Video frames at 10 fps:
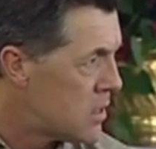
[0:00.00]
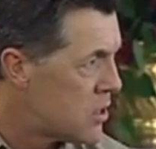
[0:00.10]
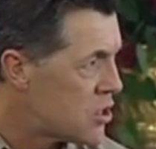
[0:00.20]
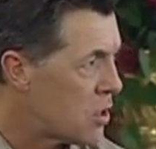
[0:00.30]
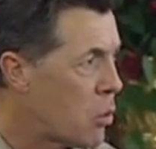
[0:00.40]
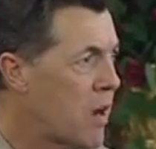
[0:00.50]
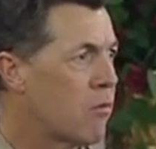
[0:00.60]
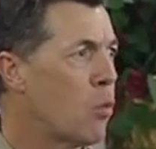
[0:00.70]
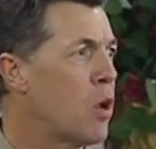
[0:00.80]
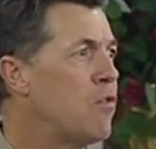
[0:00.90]
See,
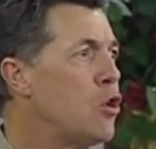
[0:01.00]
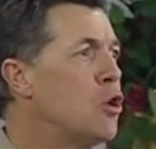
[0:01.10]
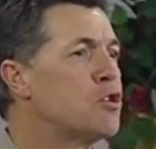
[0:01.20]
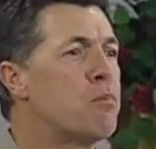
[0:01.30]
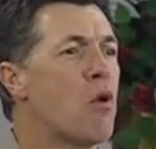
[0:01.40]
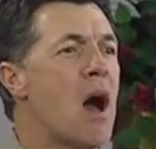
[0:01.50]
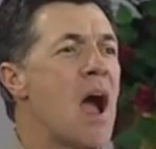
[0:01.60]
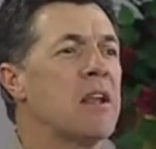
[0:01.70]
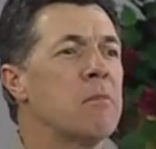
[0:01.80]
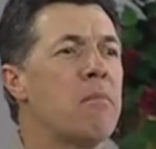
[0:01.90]
we've, we've used
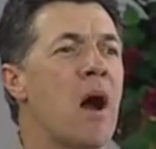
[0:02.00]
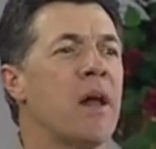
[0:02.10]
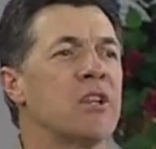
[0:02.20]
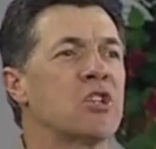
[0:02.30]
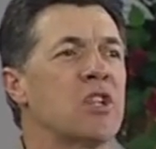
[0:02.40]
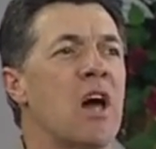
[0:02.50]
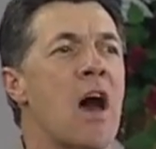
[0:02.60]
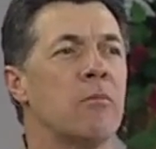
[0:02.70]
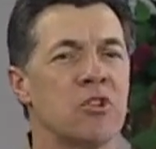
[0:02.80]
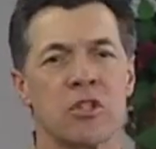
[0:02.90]
bride and body
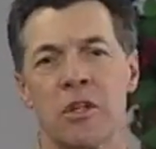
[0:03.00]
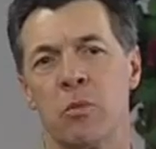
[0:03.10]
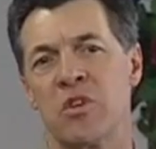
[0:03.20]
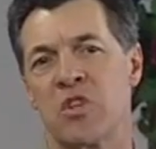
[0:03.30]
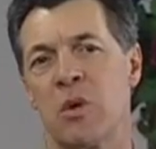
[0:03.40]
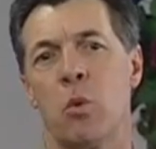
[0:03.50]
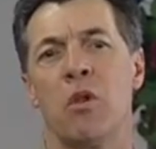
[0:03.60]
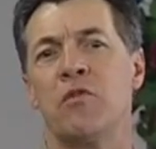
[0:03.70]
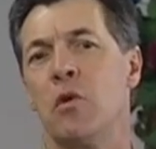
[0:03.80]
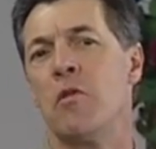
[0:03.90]
synonymously, and we said, well,
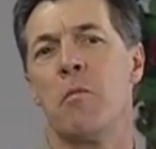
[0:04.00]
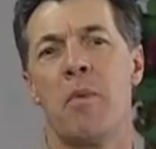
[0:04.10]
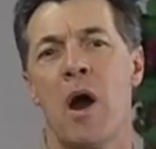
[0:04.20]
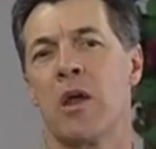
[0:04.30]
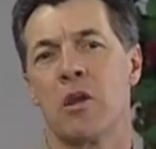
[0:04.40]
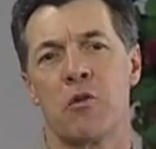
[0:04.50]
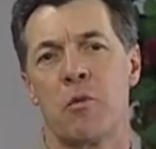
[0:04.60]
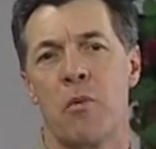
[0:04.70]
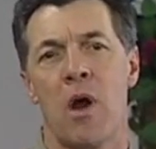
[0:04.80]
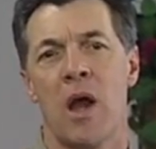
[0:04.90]
if you're in the body, you're the
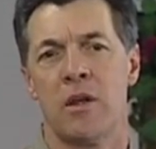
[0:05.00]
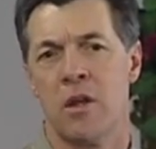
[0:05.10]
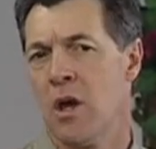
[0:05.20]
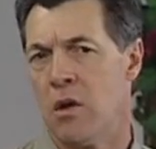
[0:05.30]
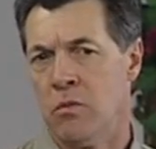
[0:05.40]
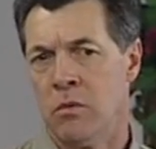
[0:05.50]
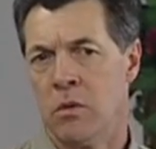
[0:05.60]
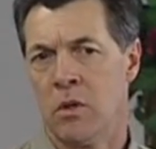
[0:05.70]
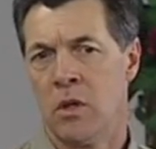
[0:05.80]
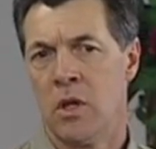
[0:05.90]
bride. No,
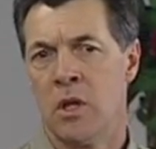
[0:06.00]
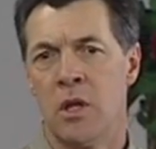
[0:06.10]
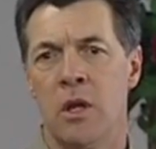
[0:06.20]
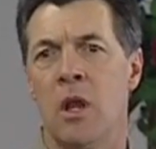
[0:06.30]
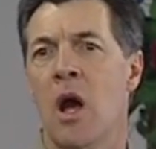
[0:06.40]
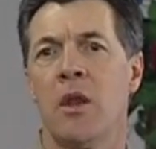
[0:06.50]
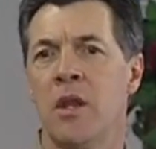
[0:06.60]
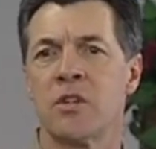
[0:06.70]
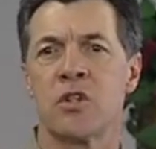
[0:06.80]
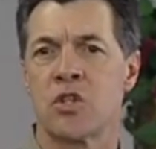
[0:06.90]
not
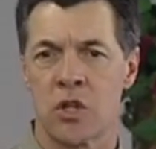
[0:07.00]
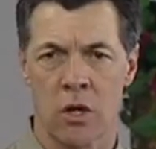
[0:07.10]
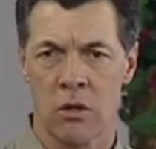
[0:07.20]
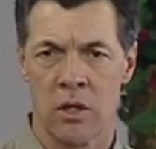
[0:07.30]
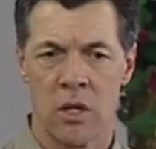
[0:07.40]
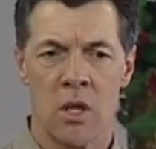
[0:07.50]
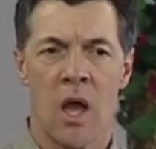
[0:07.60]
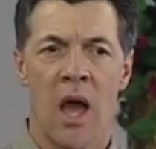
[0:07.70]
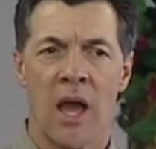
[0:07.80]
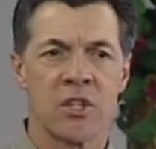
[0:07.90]
necessarily.
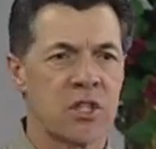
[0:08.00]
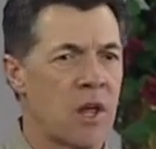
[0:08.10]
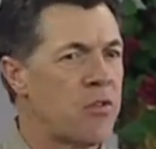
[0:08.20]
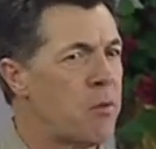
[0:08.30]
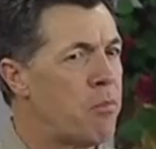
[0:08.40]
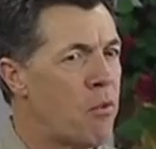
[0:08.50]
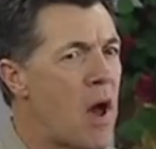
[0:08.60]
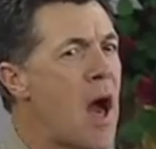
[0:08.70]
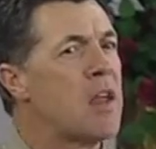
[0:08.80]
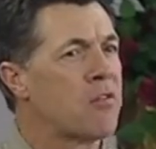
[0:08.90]
I said the
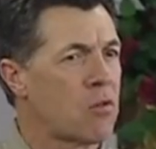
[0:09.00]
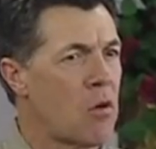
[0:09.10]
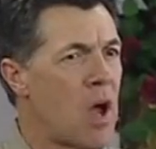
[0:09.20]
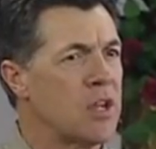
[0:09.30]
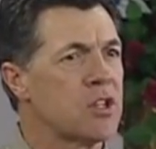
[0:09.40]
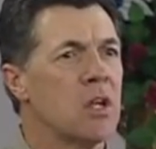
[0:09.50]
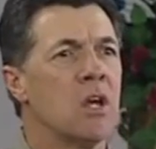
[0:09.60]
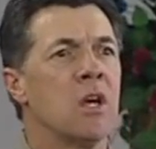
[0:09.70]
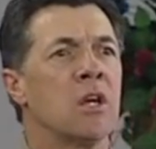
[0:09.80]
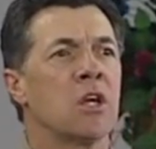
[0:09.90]
bride of Christ
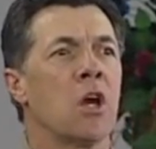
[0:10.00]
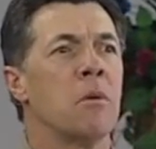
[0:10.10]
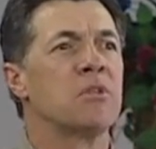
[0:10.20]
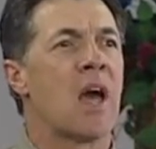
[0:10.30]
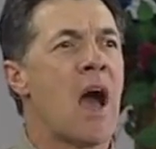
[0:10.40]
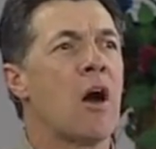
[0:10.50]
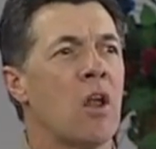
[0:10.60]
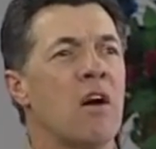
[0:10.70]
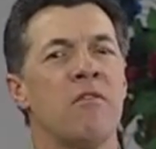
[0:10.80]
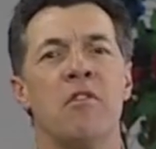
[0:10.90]
comes
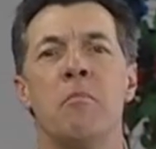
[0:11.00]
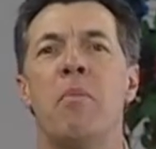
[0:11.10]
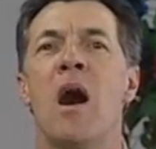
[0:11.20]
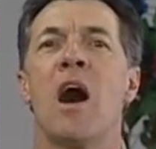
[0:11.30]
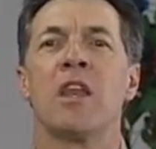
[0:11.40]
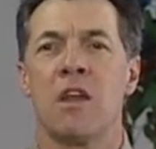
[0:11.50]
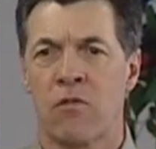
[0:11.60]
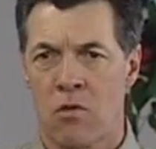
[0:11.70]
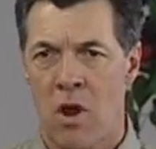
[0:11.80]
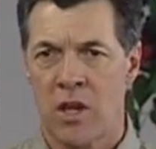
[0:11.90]
out of the body of
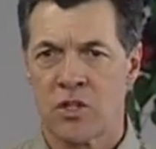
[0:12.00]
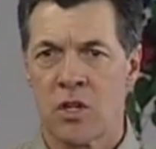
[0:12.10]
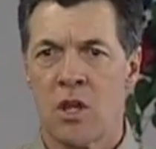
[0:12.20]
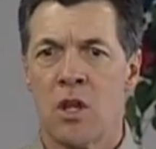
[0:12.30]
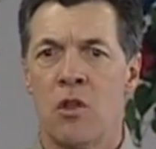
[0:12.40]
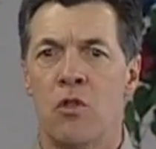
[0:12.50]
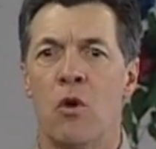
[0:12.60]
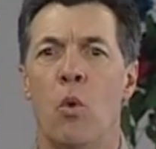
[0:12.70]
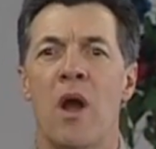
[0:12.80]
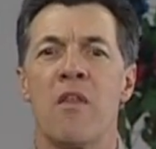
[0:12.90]
Christ the
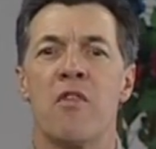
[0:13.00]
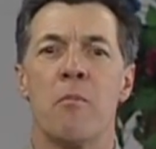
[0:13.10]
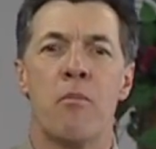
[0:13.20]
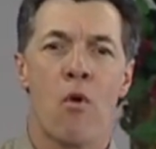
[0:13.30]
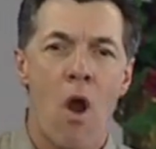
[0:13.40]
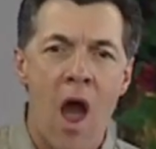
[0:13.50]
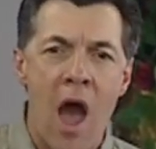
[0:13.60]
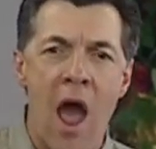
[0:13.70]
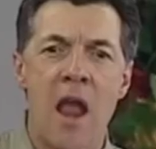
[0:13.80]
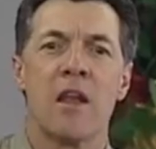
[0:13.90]
way the
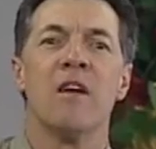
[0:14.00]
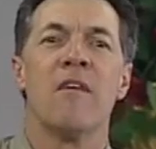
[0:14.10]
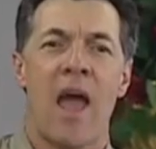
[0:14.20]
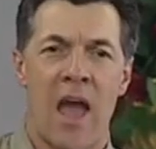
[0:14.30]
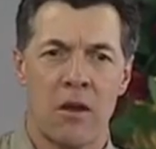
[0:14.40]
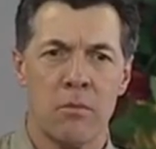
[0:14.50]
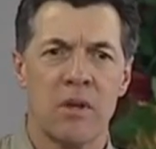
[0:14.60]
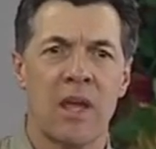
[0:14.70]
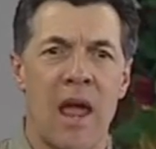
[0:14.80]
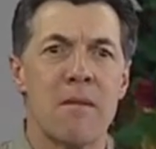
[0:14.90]
bride of Adam
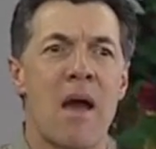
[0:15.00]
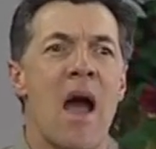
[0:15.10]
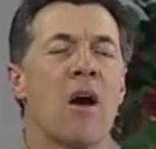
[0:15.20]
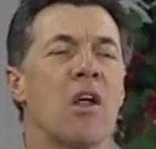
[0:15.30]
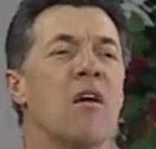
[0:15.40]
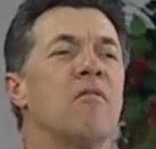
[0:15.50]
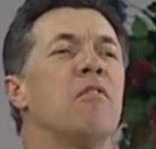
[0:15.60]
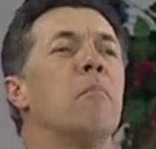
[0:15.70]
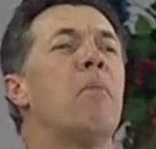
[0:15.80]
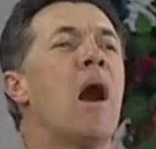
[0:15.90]
came out of
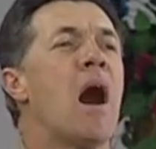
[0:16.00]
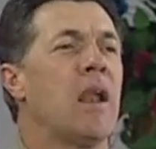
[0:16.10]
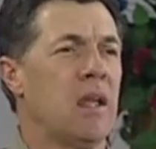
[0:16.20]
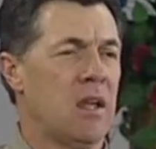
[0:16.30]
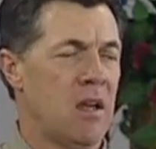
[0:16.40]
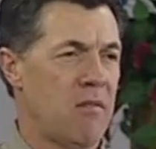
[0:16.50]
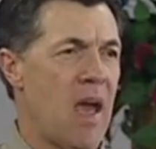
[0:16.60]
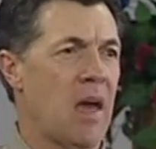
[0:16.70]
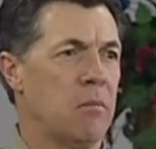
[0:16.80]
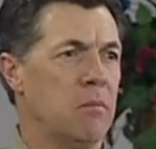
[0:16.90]
the body of
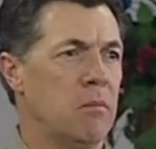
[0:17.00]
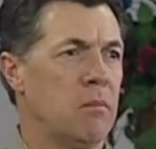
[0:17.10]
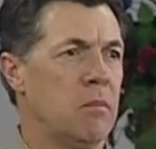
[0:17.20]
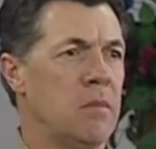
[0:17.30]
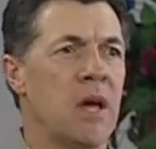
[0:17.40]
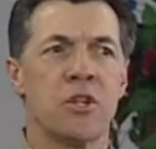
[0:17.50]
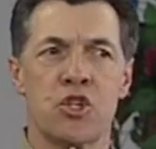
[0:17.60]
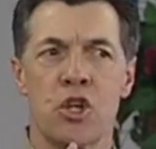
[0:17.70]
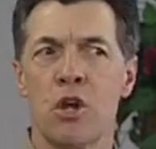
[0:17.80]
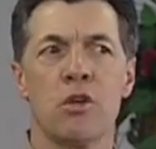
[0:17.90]
Adam. Now, to
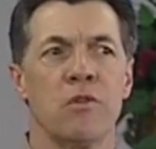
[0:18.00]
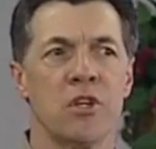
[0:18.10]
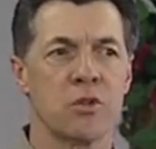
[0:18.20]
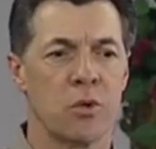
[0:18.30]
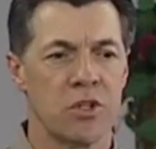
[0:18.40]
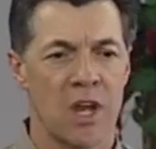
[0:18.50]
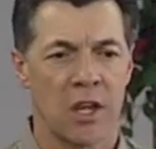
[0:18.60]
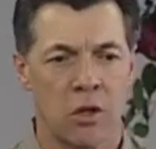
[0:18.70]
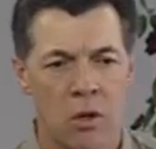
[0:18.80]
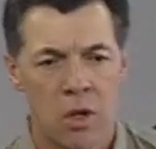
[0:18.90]
show you this, I want to take you